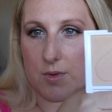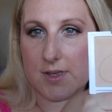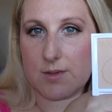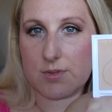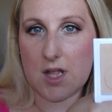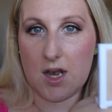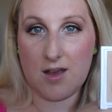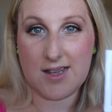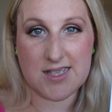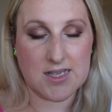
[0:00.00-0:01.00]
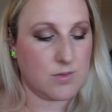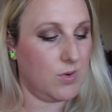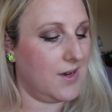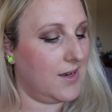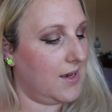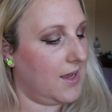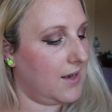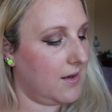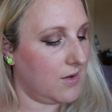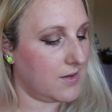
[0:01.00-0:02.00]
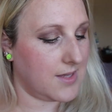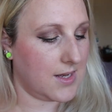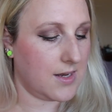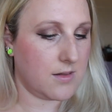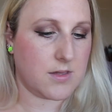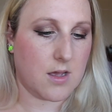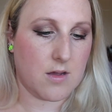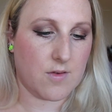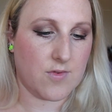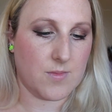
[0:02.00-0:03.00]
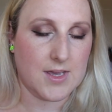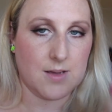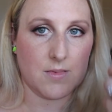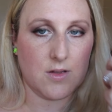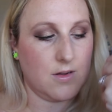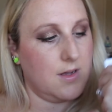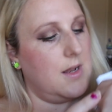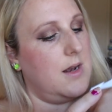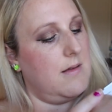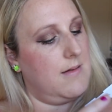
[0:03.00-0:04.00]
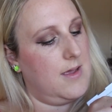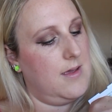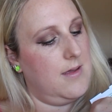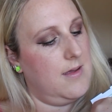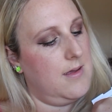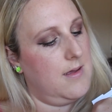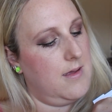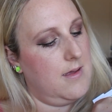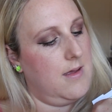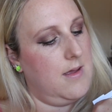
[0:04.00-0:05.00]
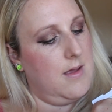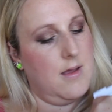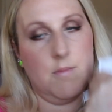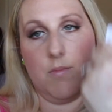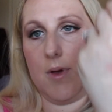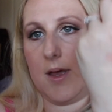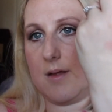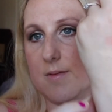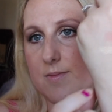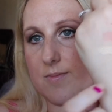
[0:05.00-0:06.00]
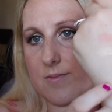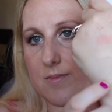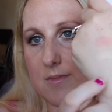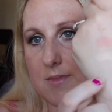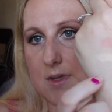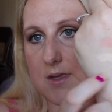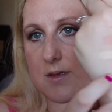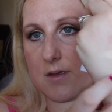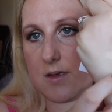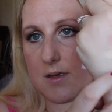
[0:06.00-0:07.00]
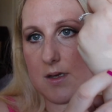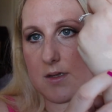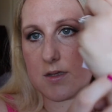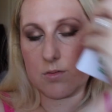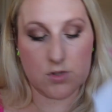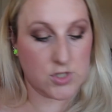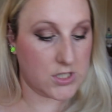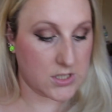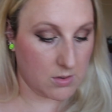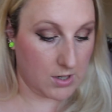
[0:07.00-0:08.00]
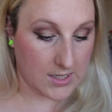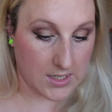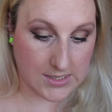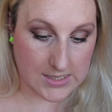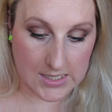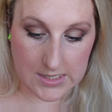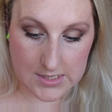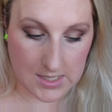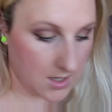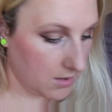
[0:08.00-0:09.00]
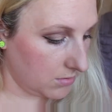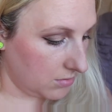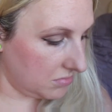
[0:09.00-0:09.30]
because it was the lightest one, and it looks a little dark for me, I'm not gonna lie, but it swatches quite nicely, so